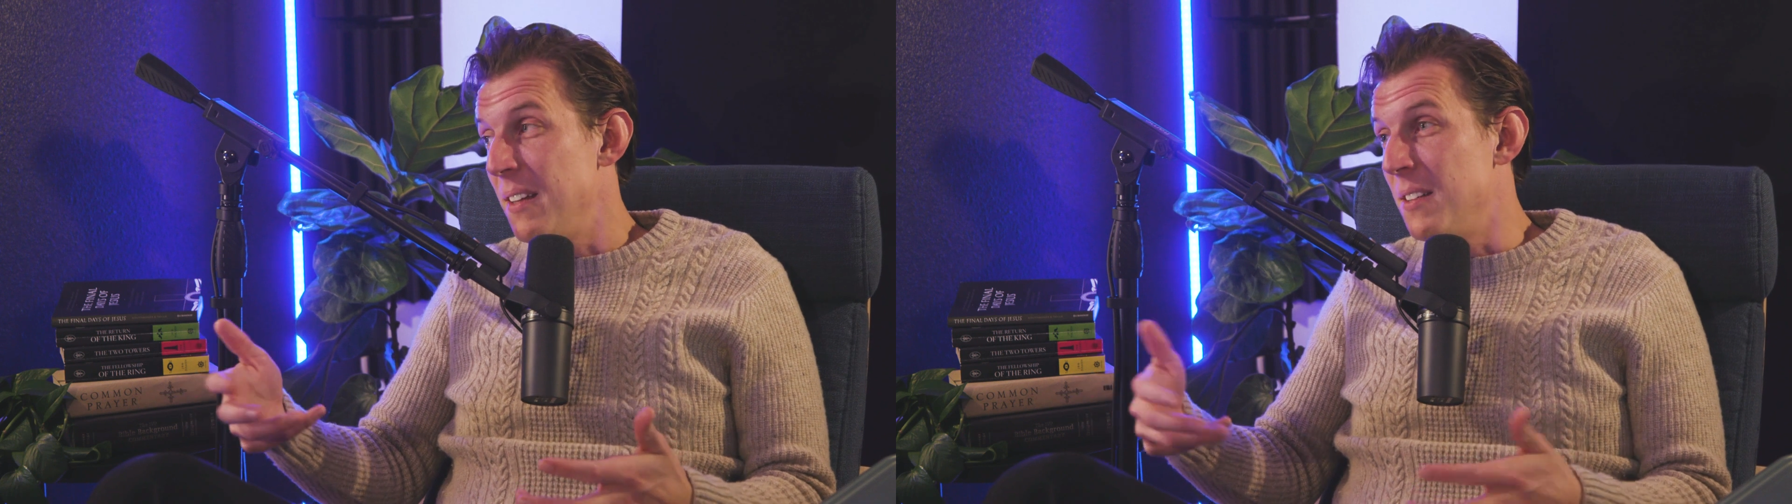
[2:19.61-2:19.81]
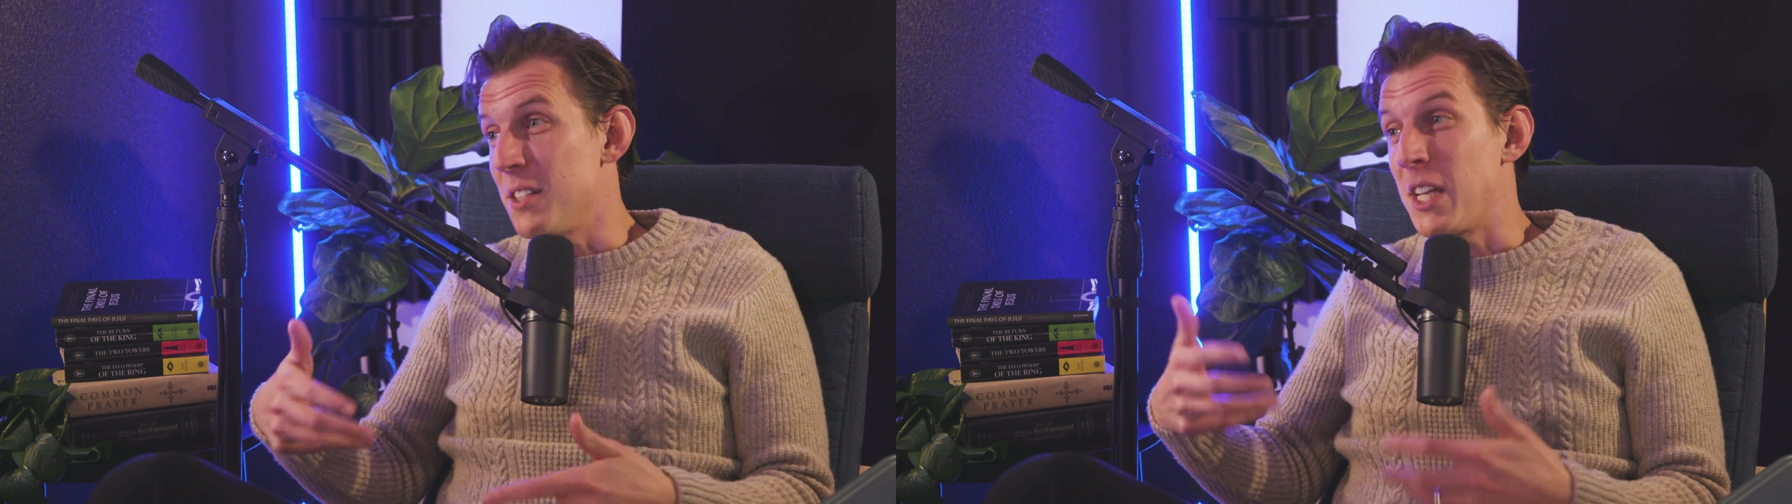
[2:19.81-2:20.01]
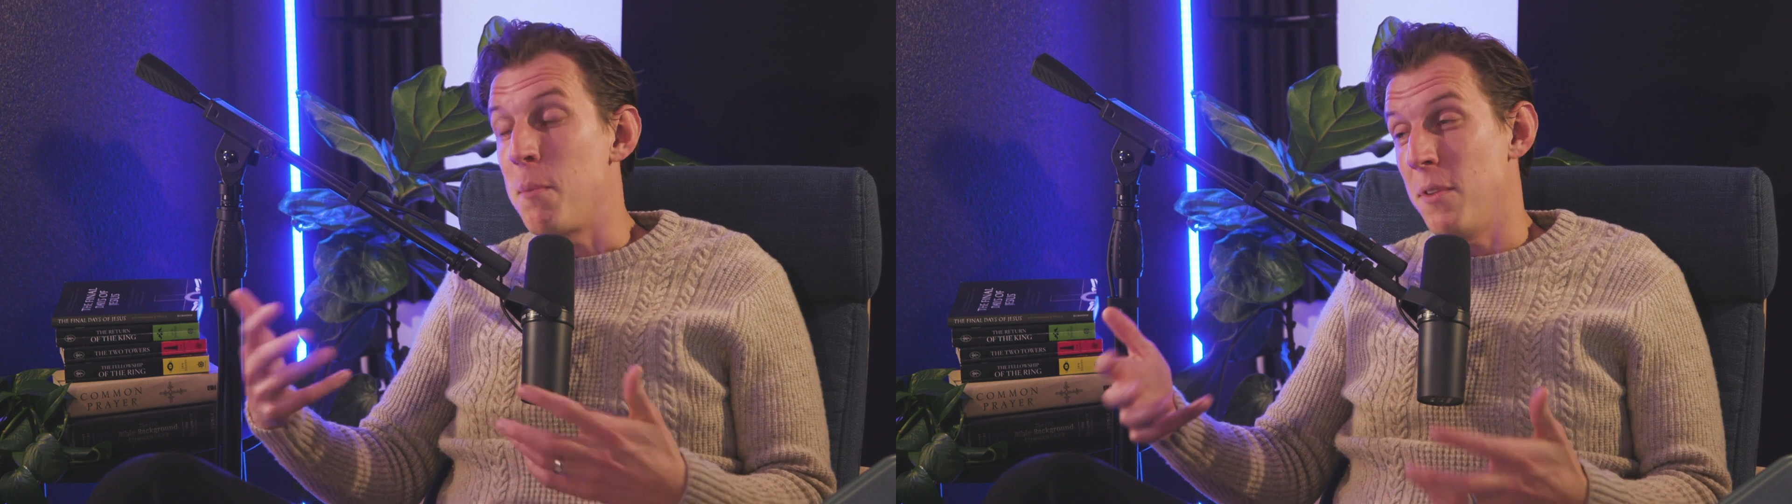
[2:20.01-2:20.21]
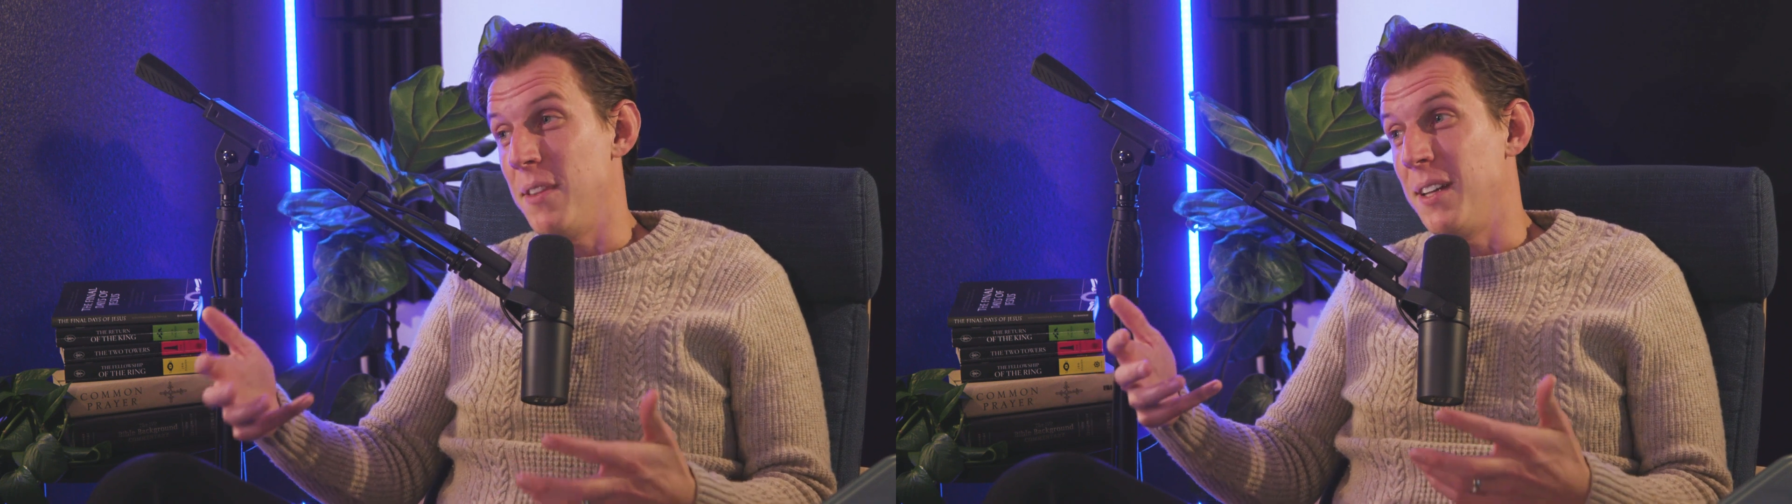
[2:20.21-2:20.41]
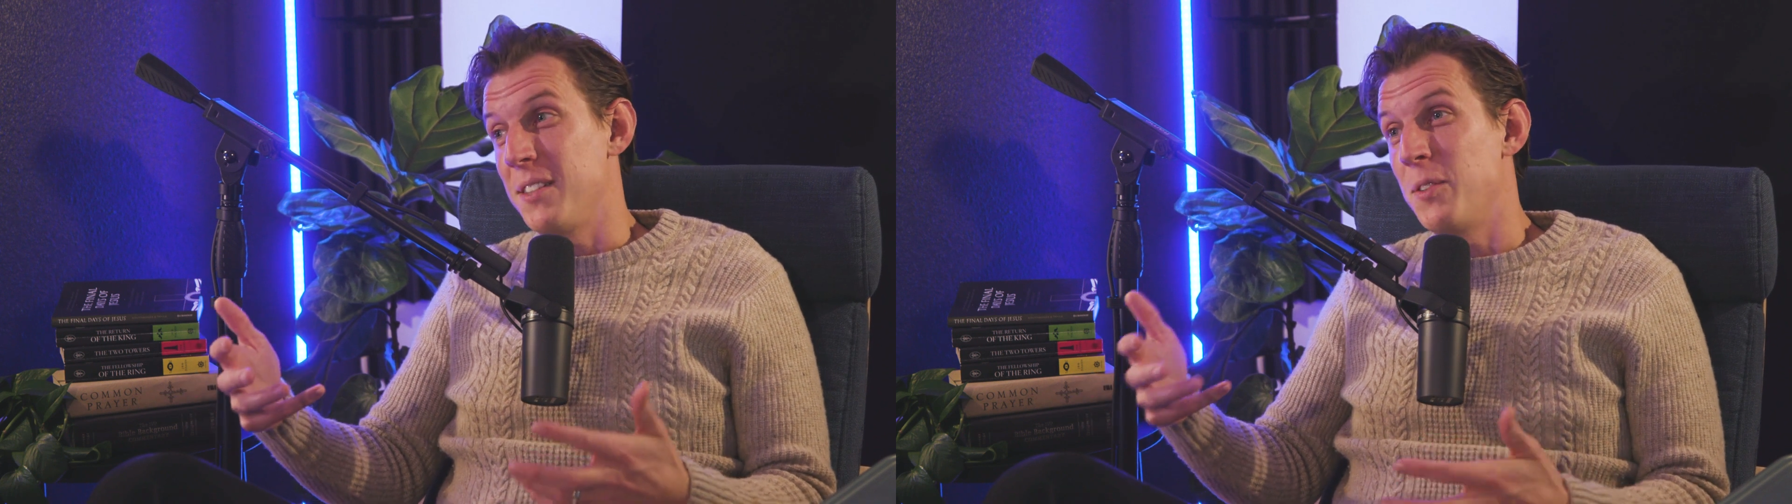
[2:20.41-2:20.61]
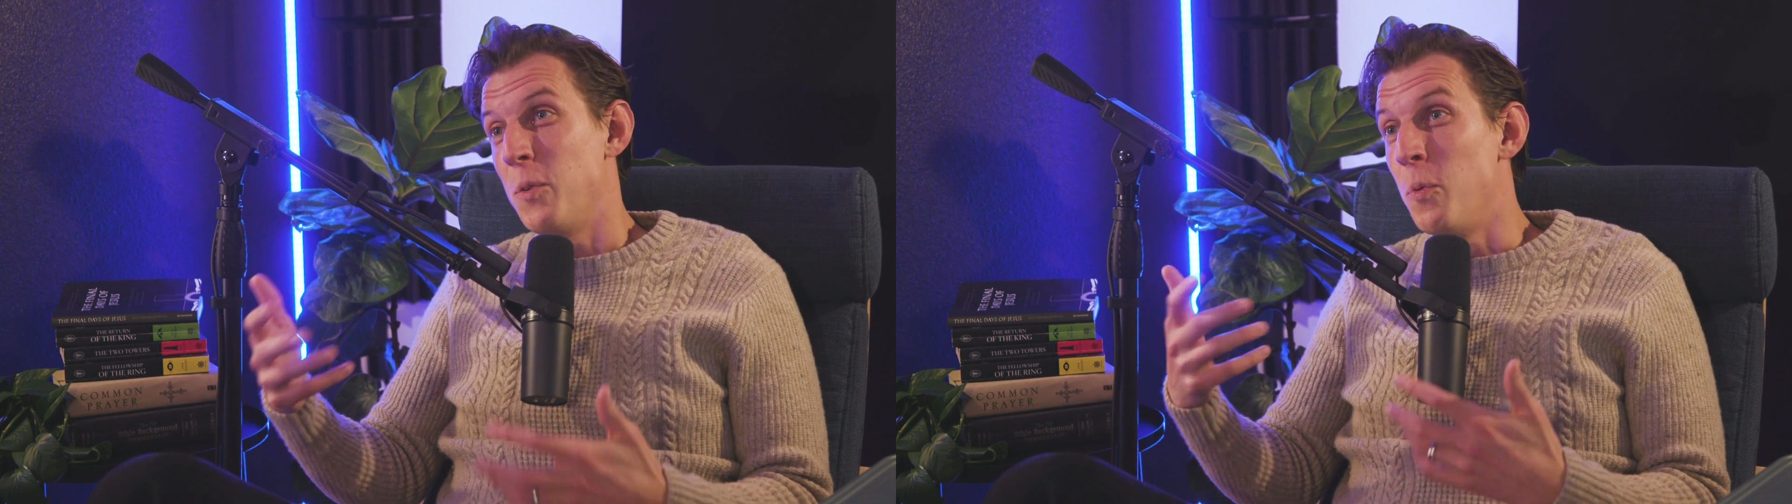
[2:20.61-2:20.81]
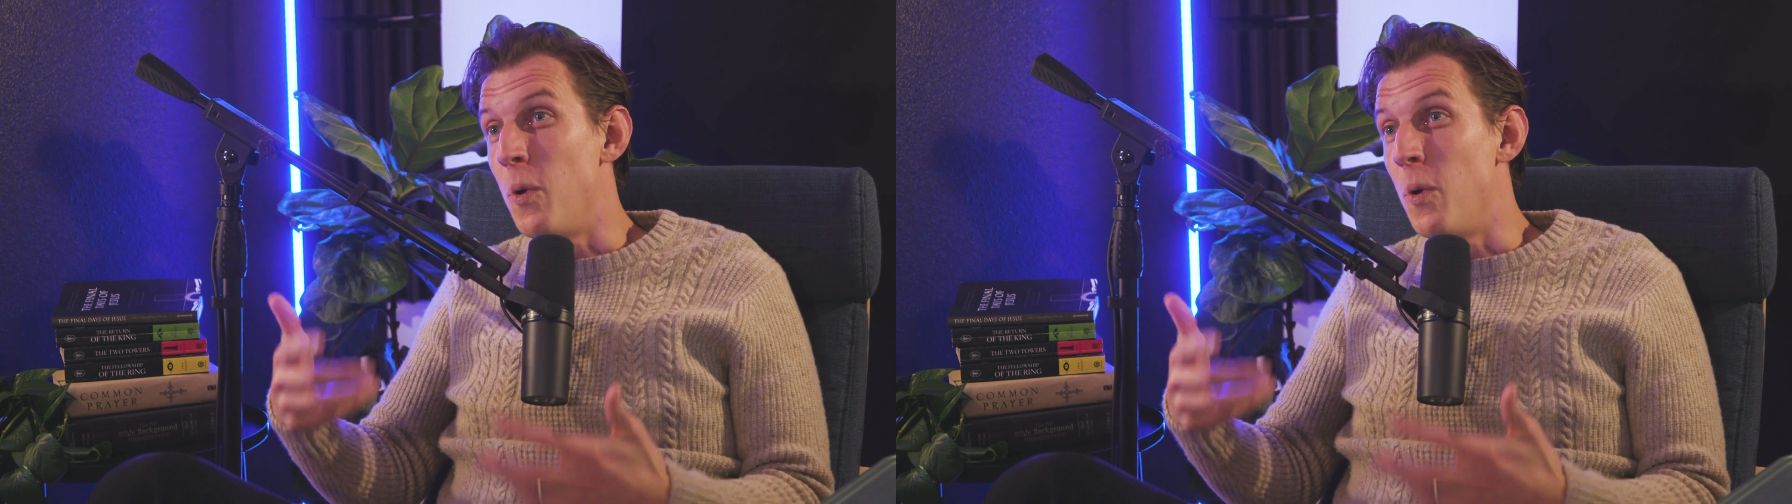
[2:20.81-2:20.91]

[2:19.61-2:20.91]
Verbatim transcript: does a couple things. Mm.